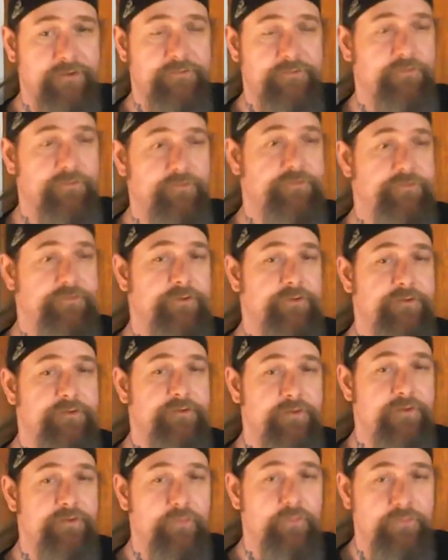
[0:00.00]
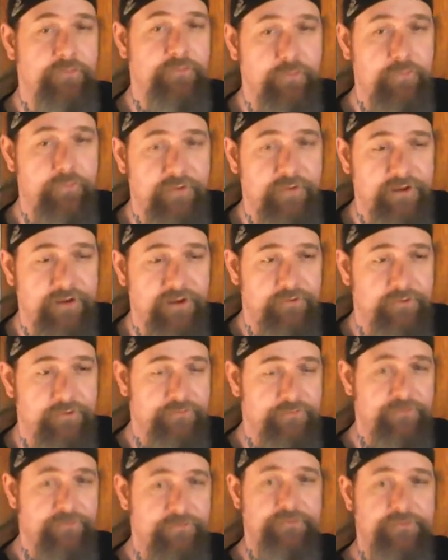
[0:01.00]
or so that you can deal with your pain, or
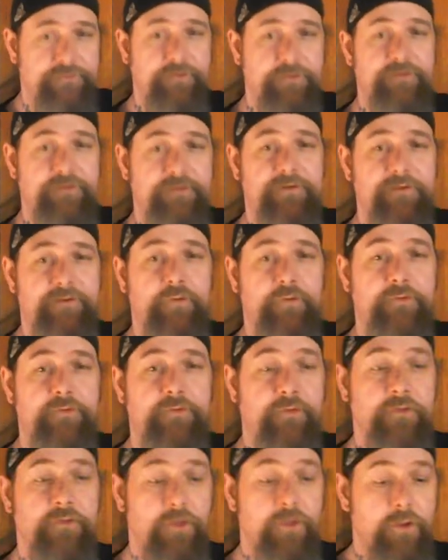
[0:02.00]
so that you can deal with,